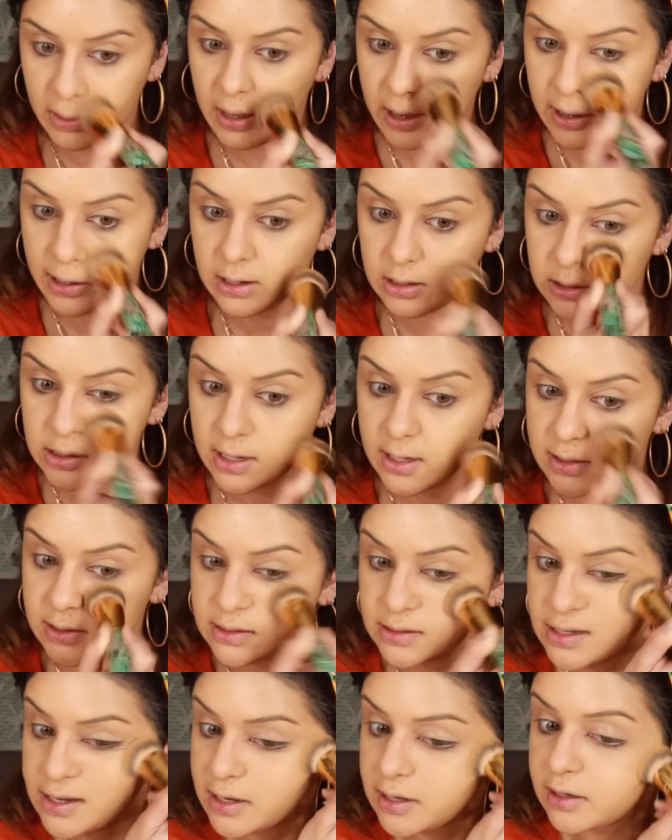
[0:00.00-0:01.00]
And
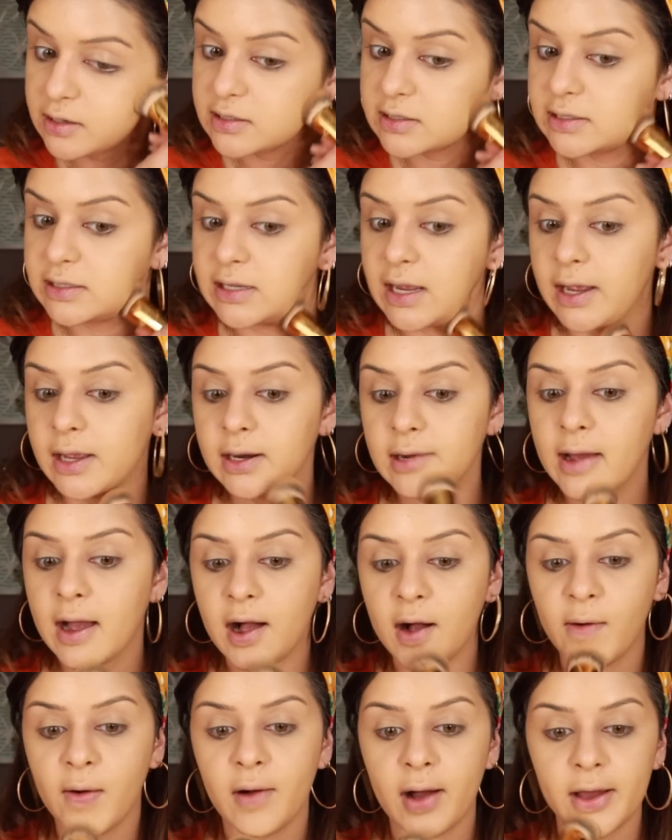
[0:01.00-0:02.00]
it's insane
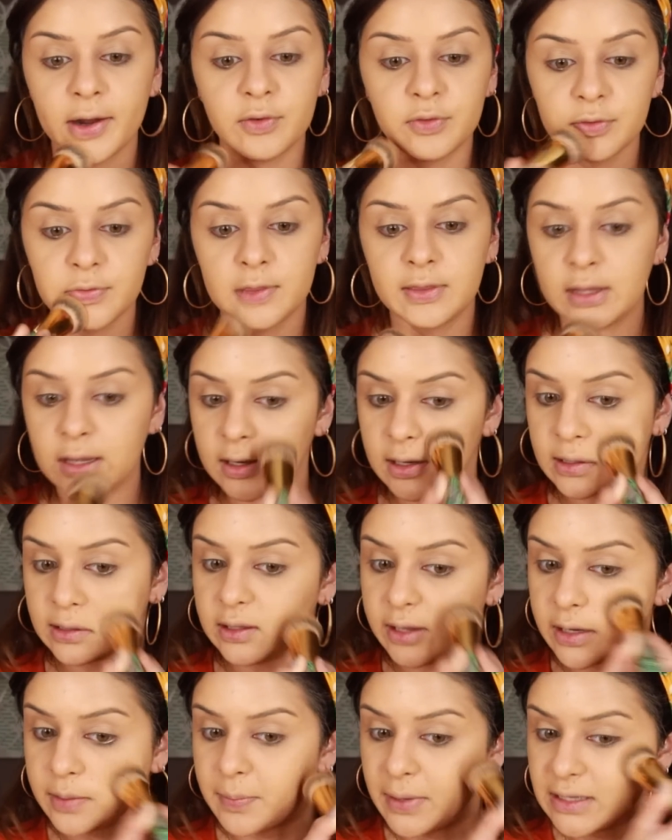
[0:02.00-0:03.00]
how I don't think,
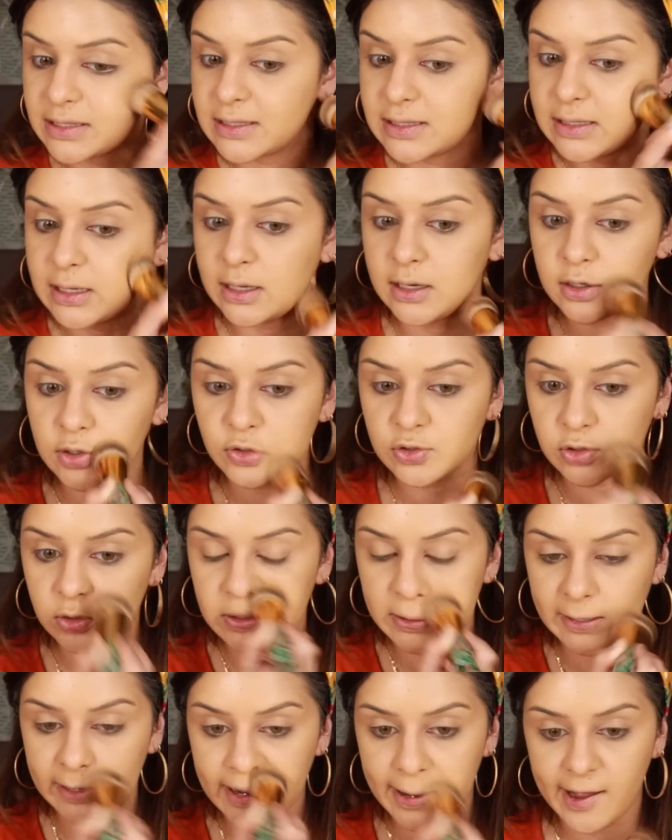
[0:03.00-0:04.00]
like, my skin
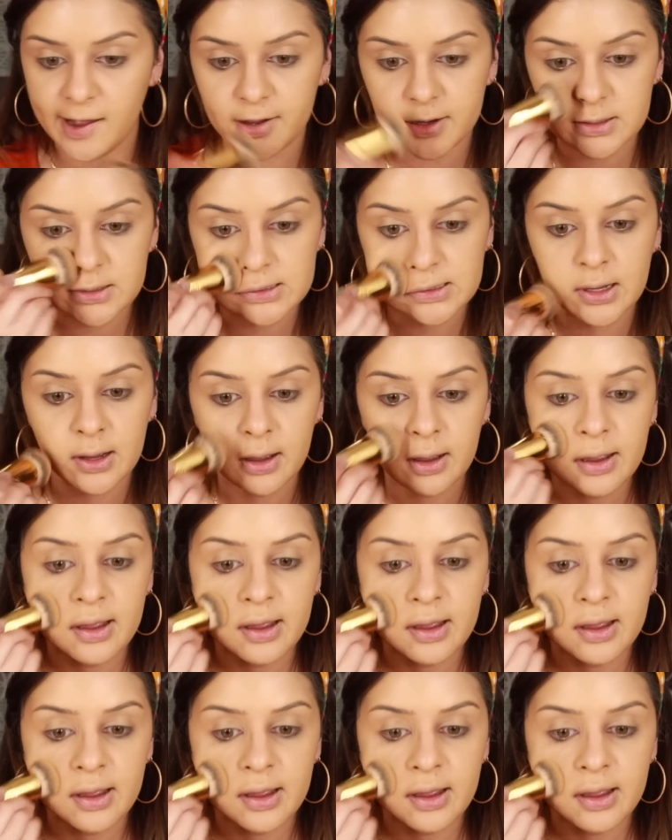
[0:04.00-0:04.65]
usually has...